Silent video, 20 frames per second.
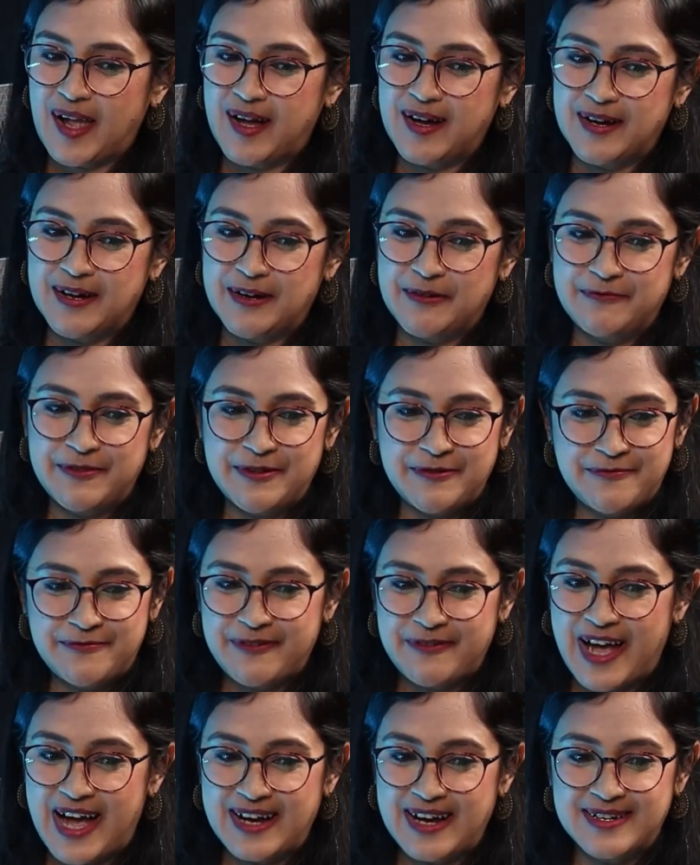
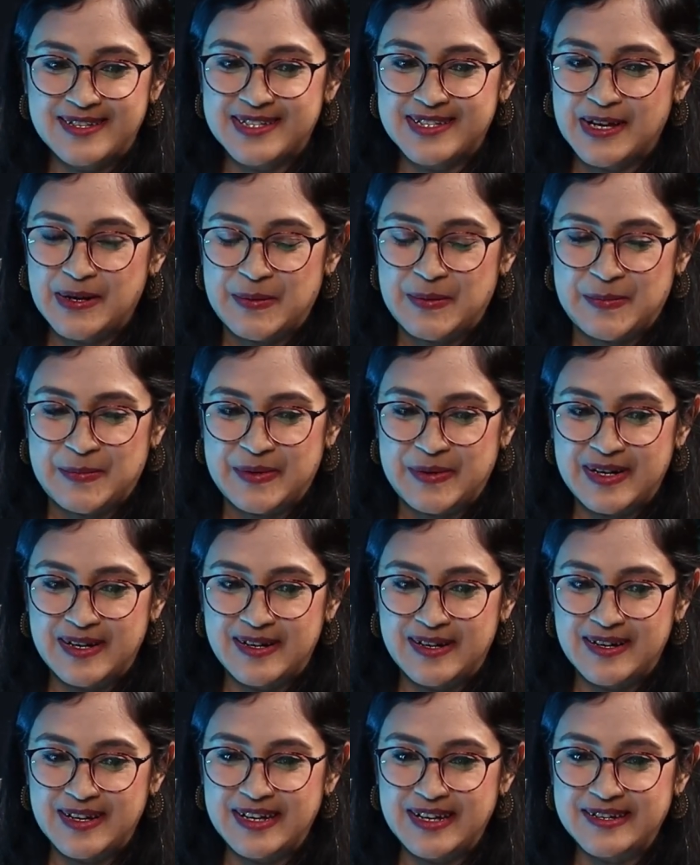We've had some
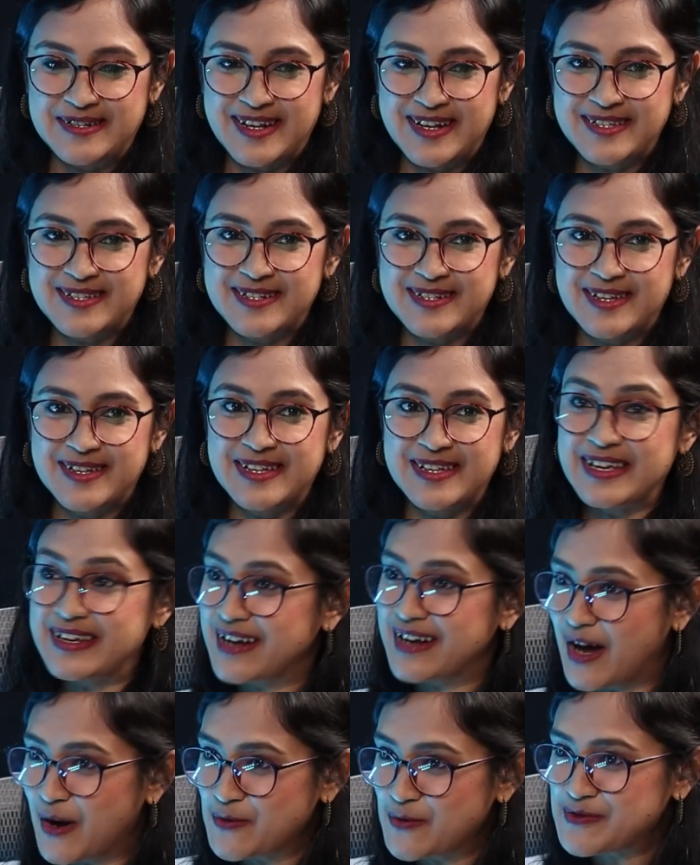interesting
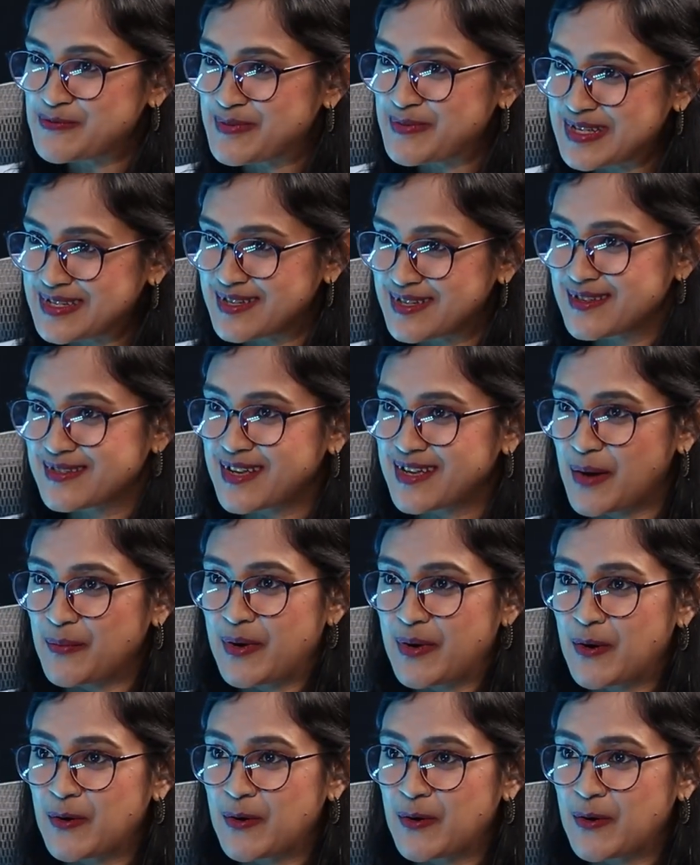in-house pieces come